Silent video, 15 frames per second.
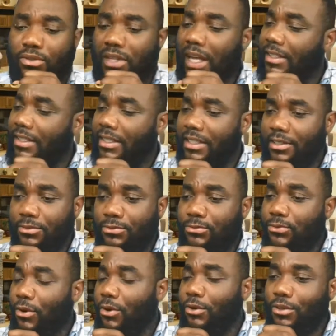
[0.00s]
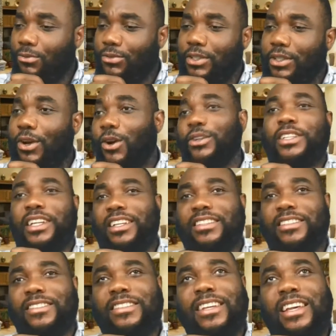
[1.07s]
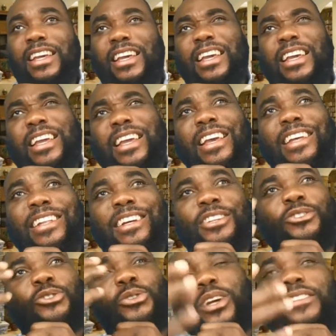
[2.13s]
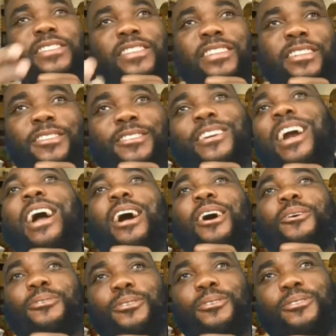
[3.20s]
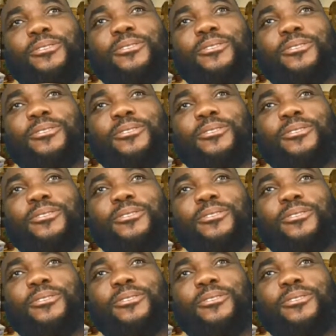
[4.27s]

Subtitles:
standing in front of an audience and addressing a crowd.